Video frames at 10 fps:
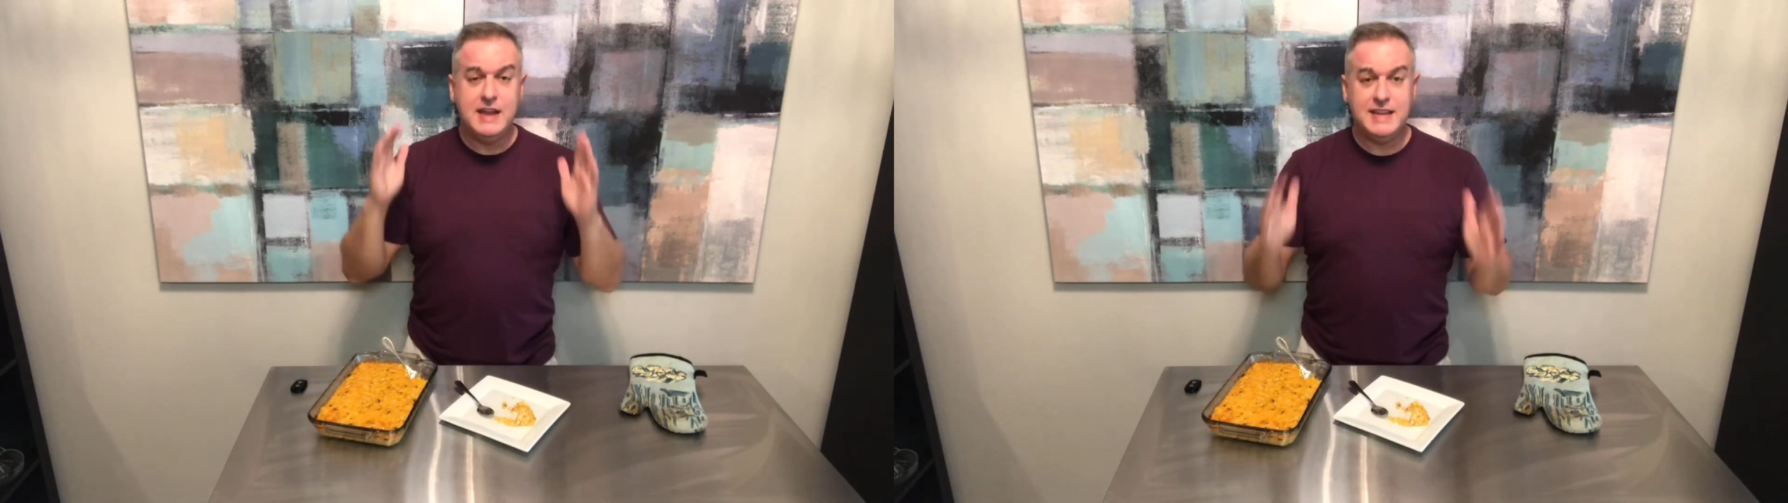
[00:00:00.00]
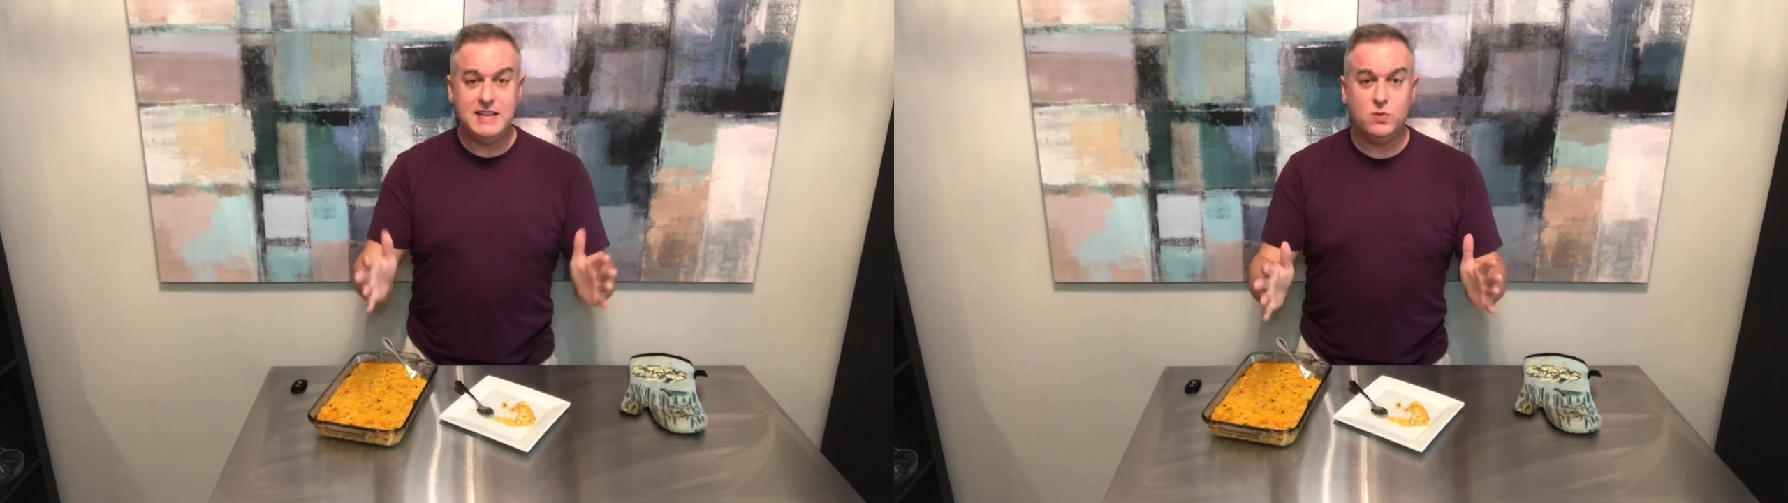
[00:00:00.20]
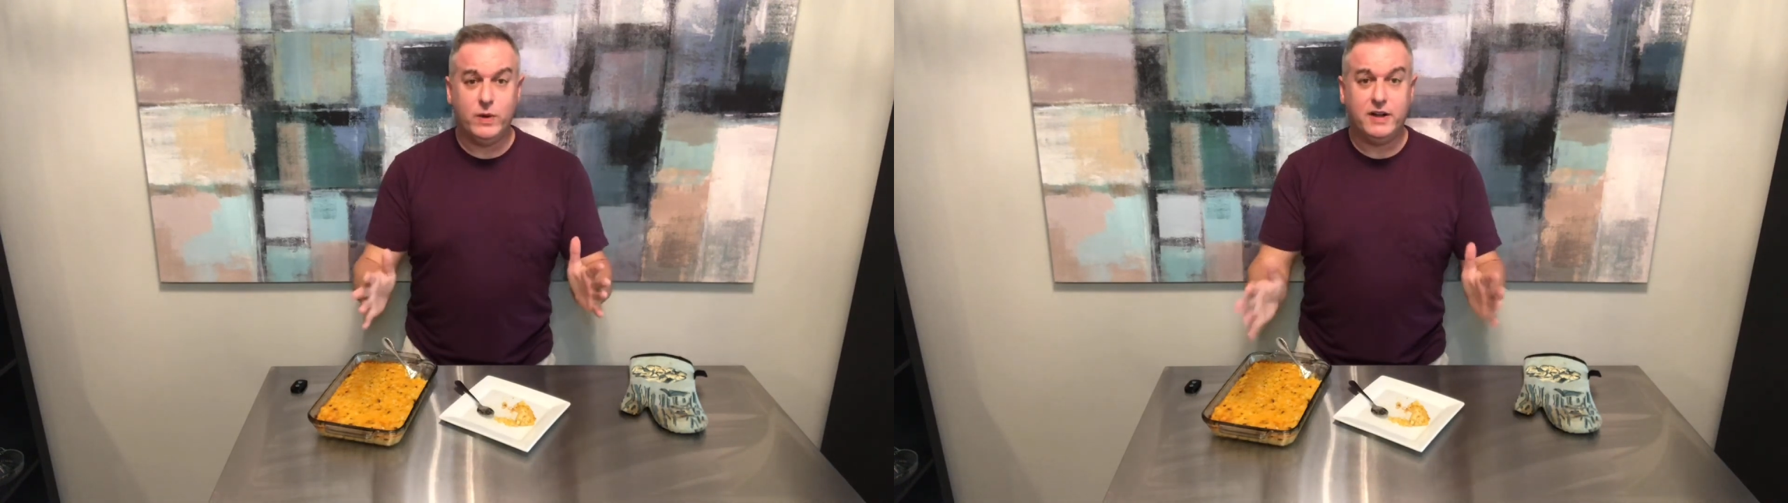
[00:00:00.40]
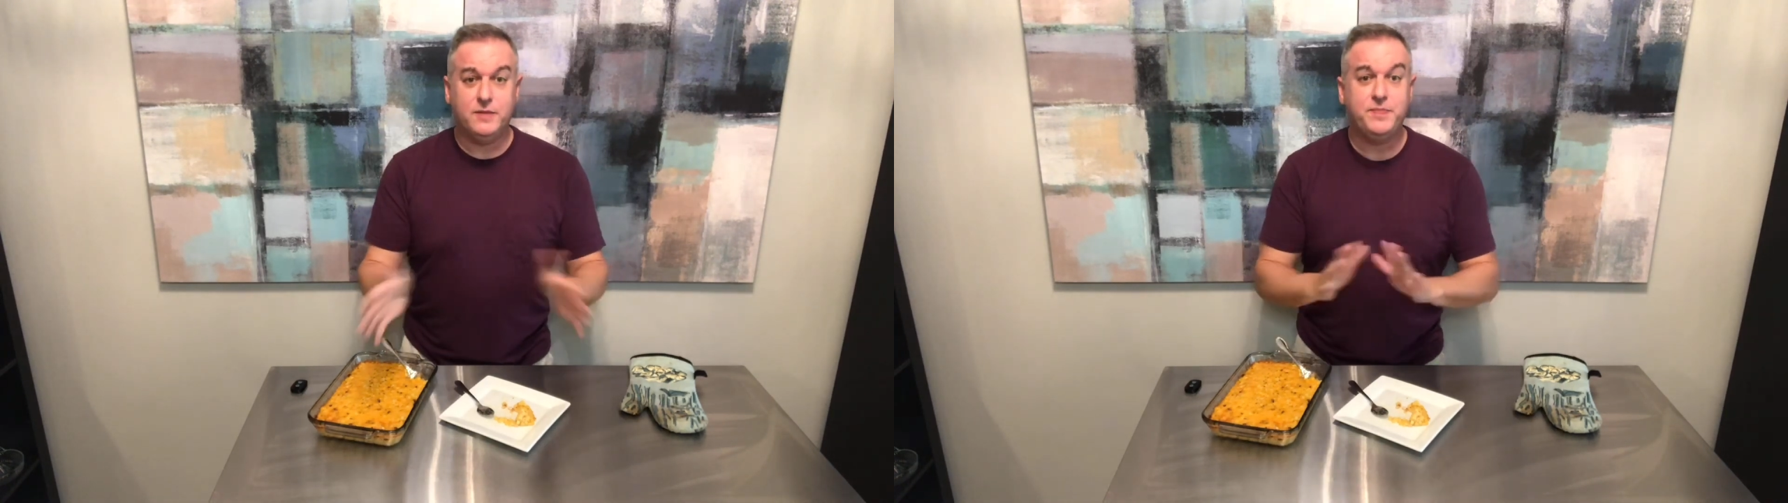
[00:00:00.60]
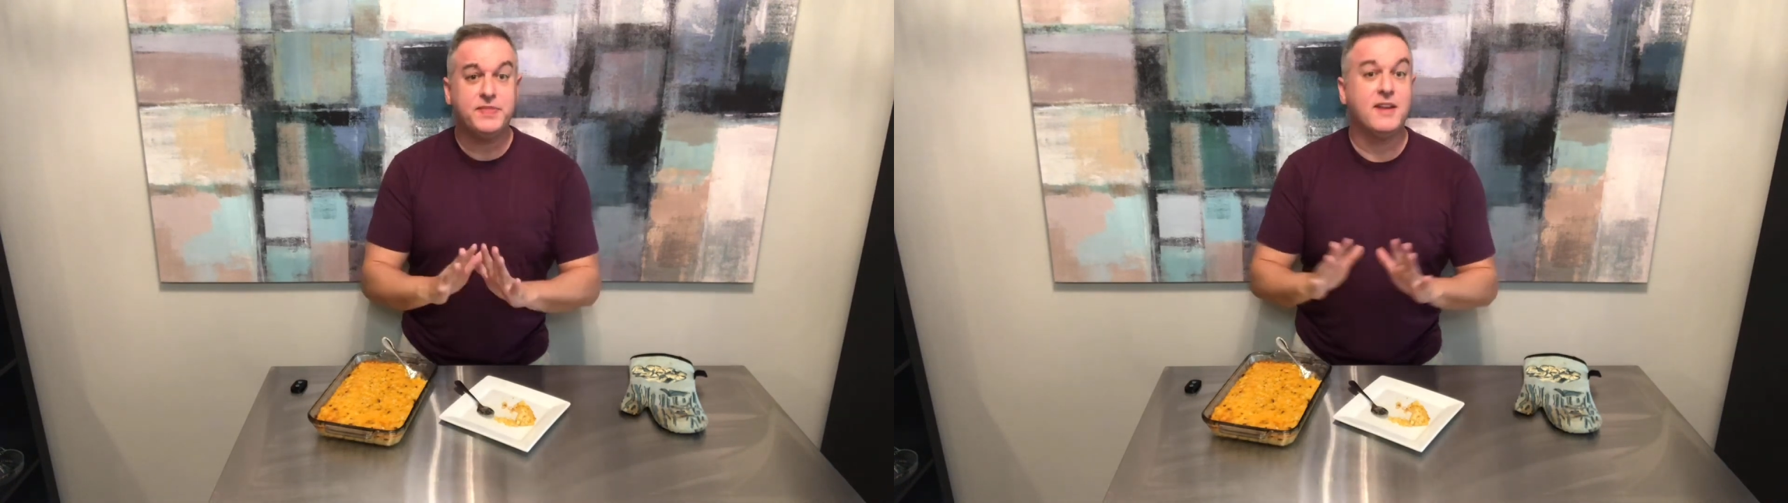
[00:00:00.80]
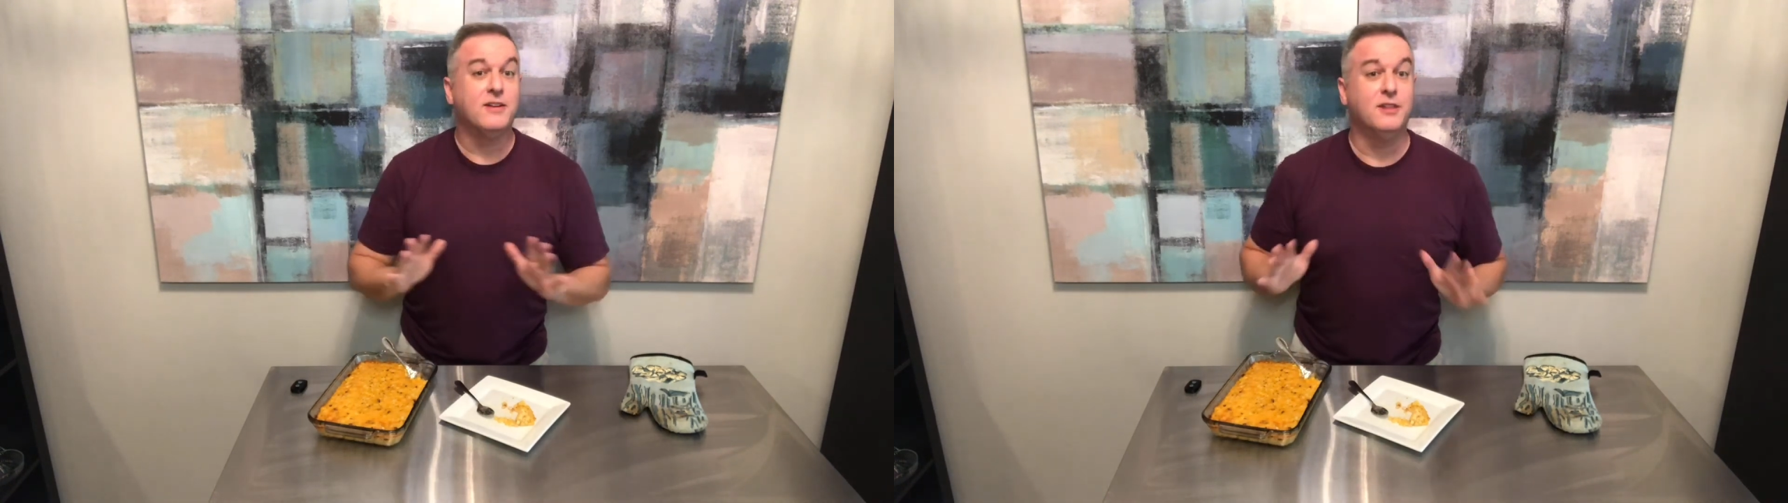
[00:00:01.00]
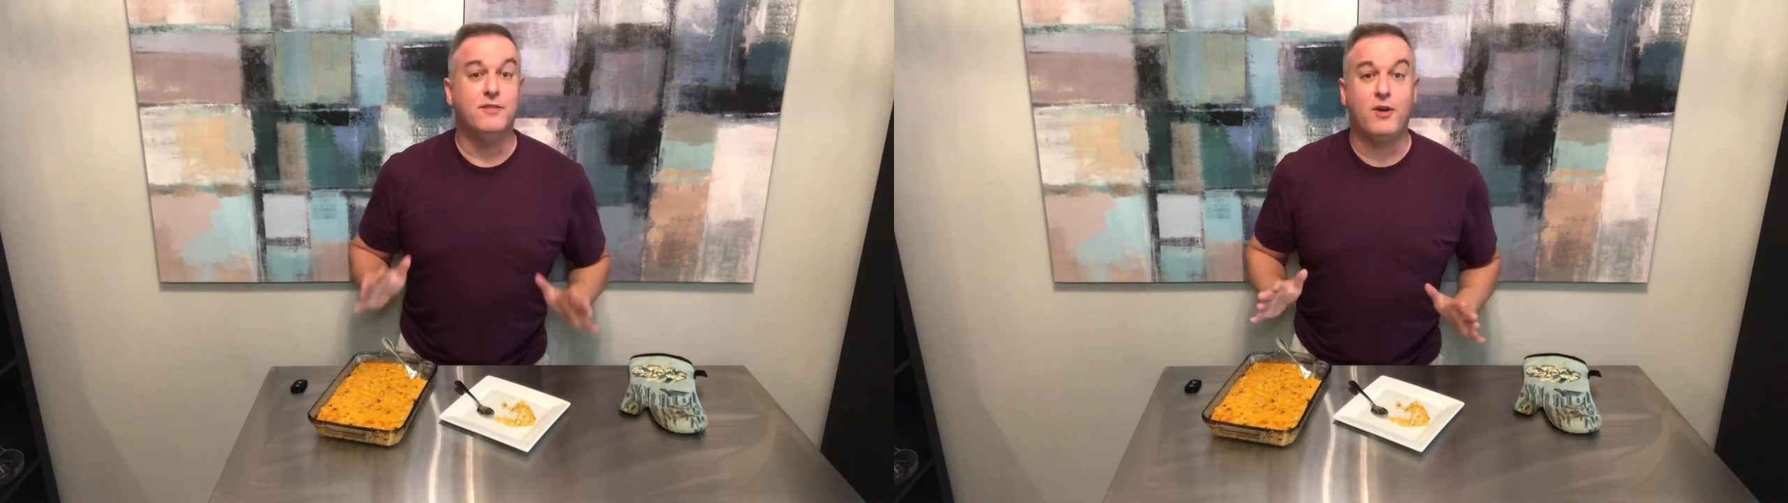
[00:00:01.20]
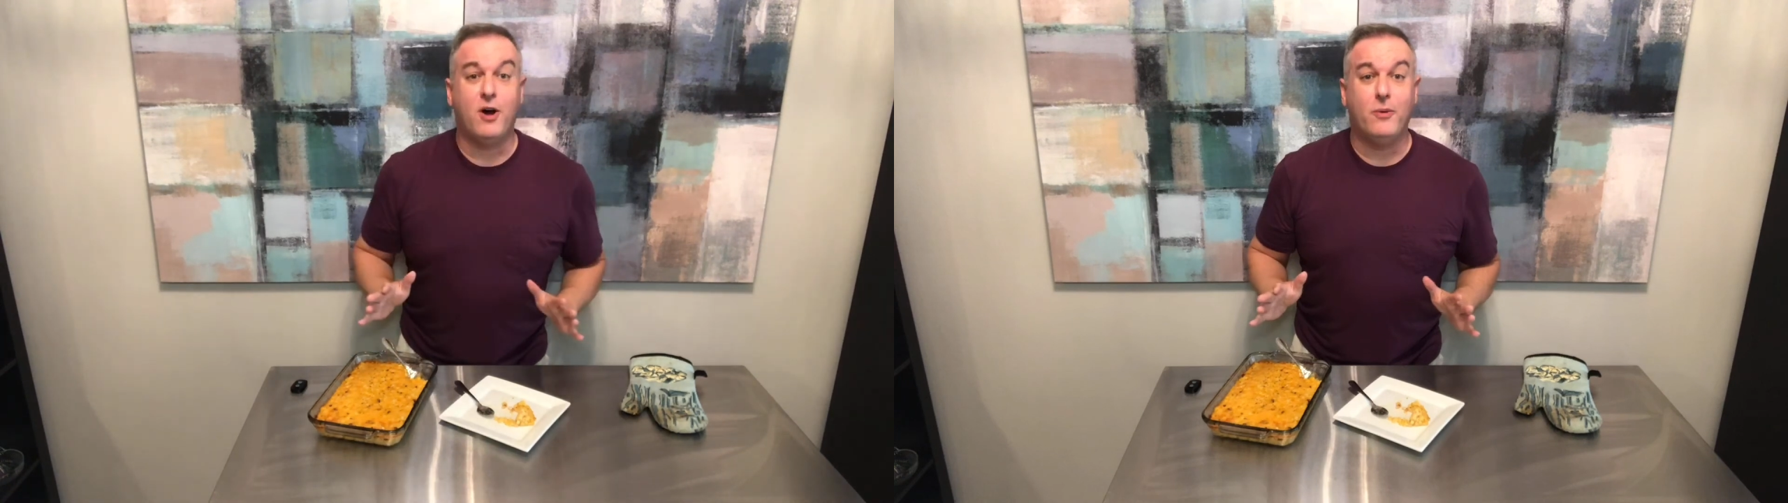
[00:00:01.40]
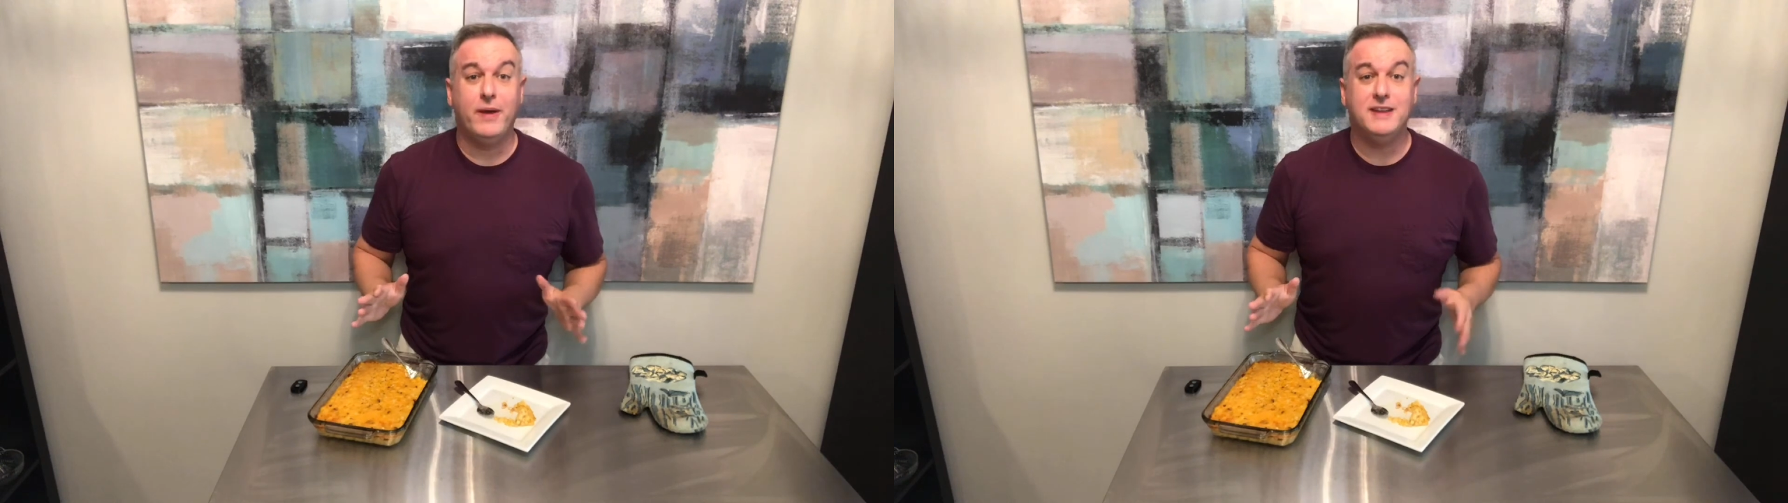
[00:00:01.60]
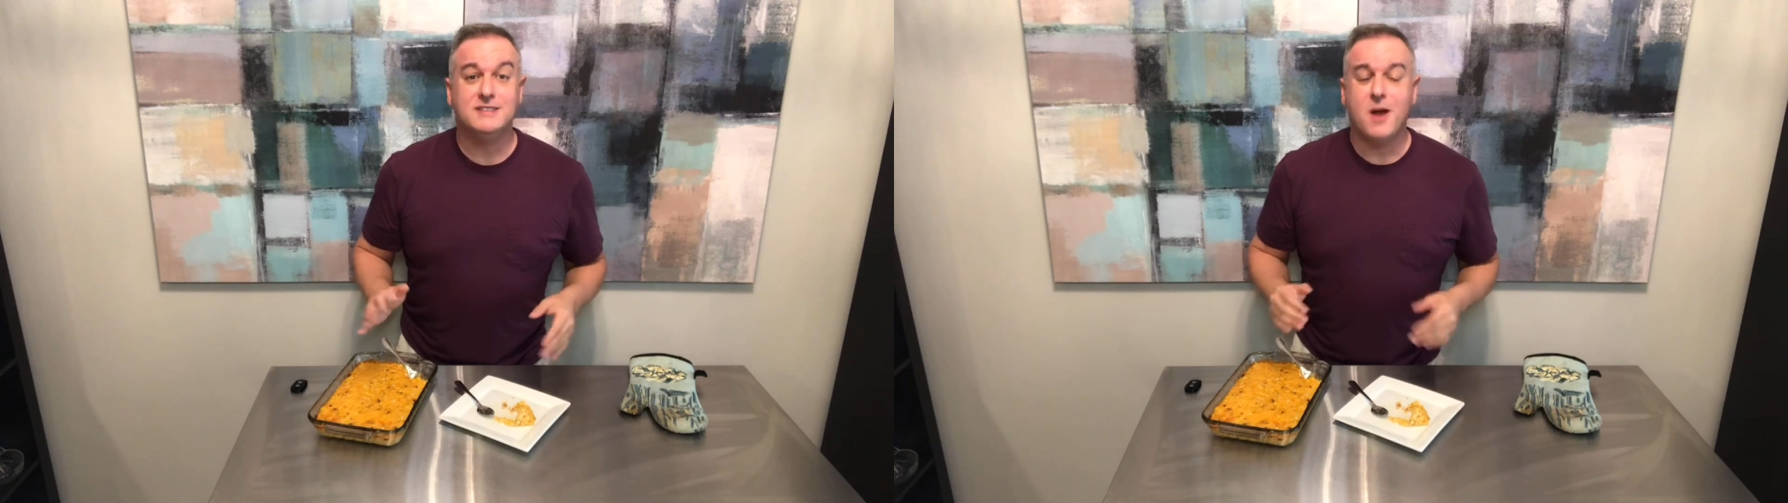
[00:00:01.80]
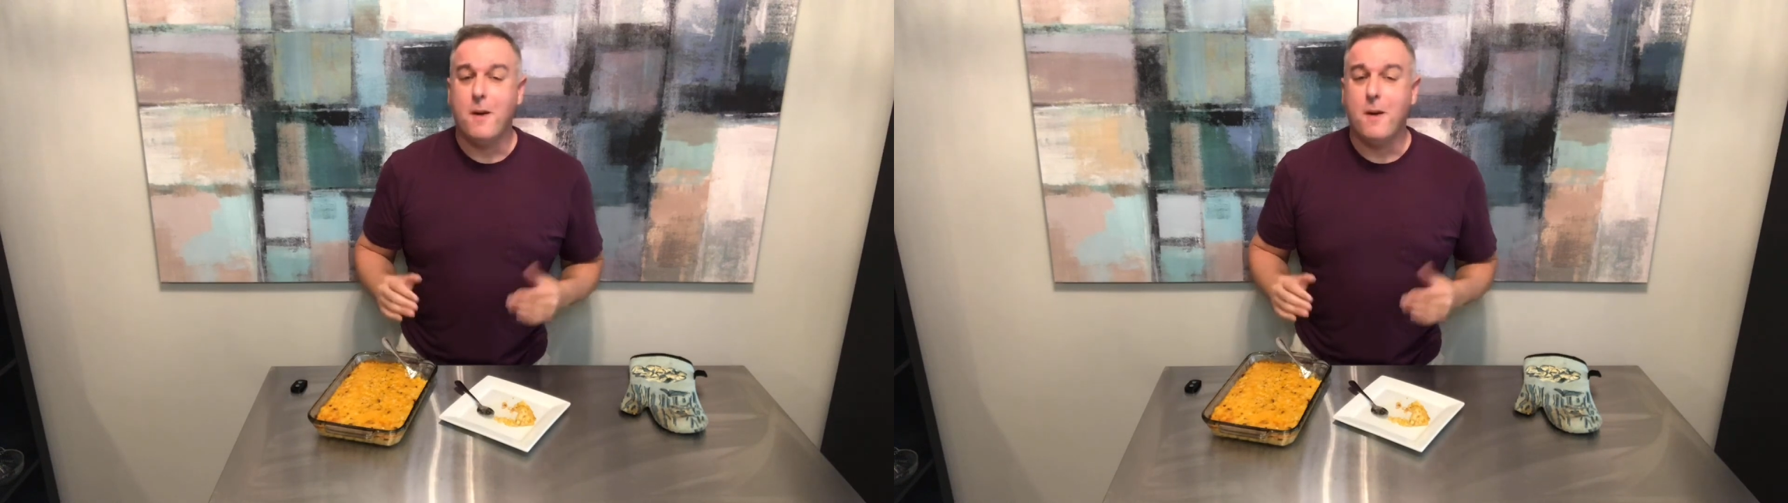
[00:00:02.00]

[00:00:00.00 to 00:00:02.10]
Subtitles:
Eat well, love always,